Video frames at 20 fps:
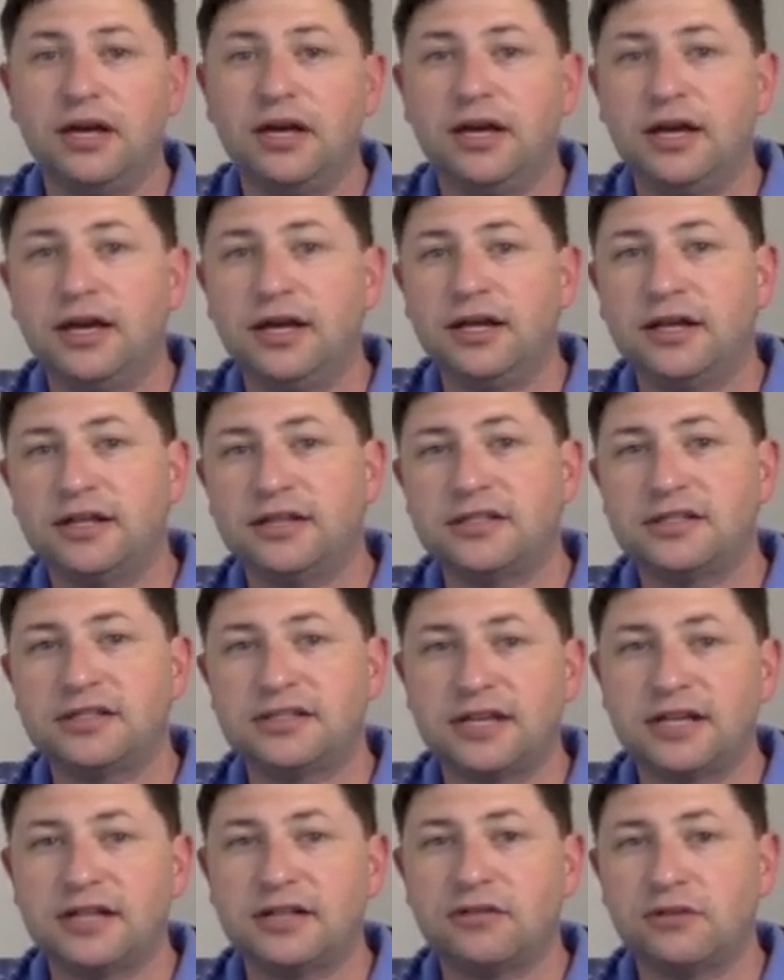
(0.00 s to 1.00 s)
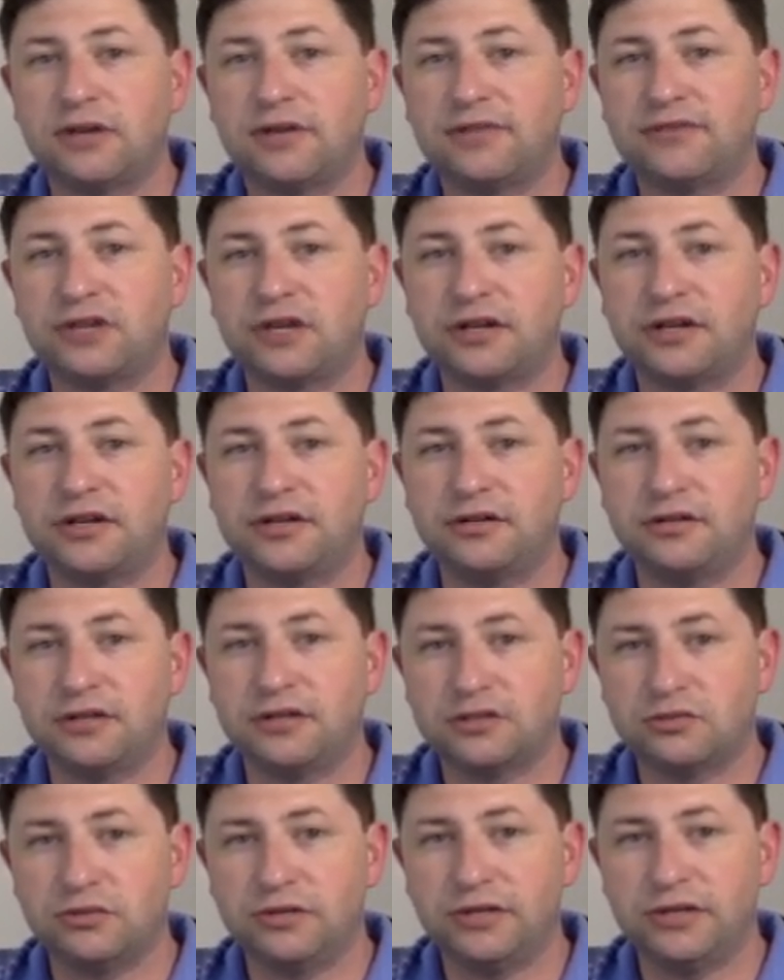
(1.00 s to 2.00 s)
And that's exactly what I've tried to do
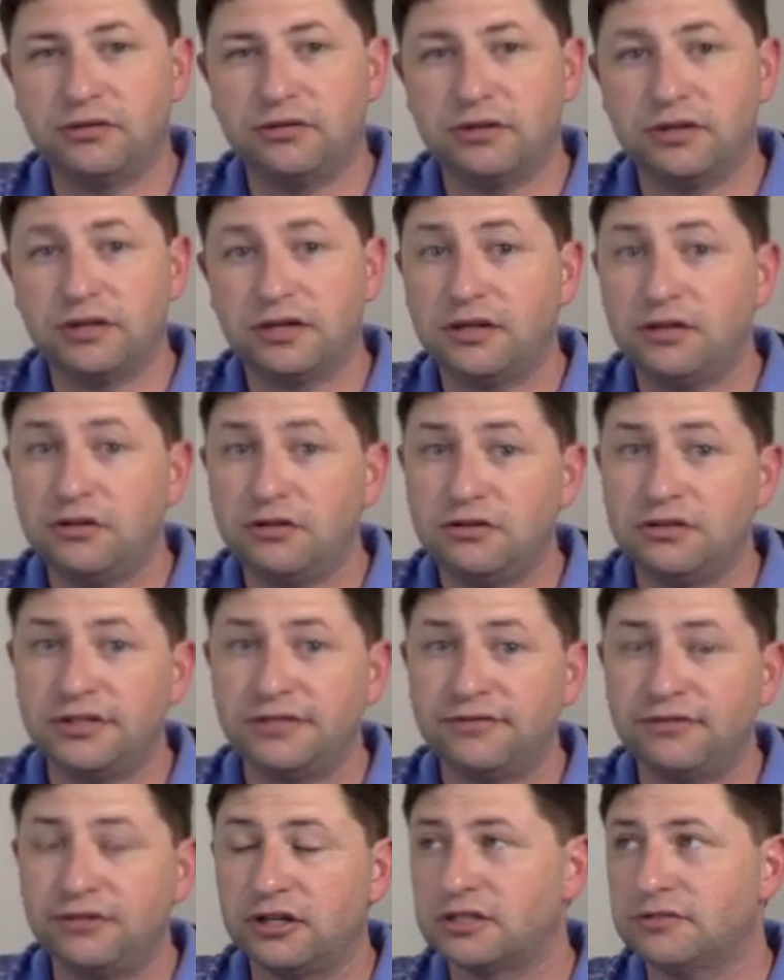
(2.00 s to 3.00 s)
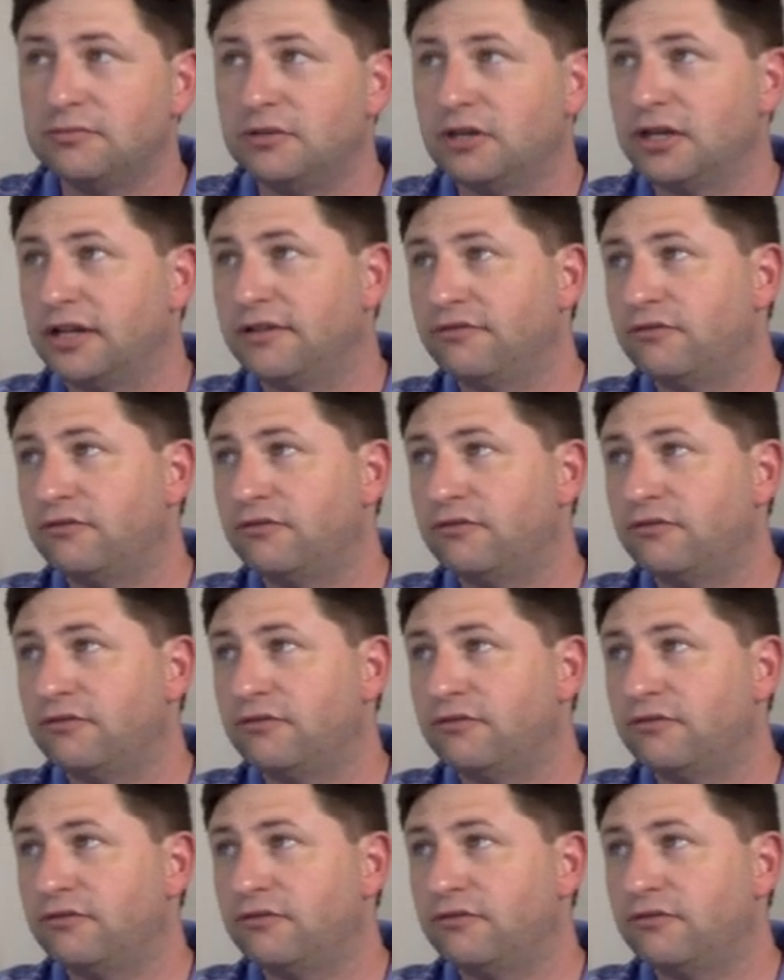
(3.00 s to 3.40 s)
this week with a huge influx of money.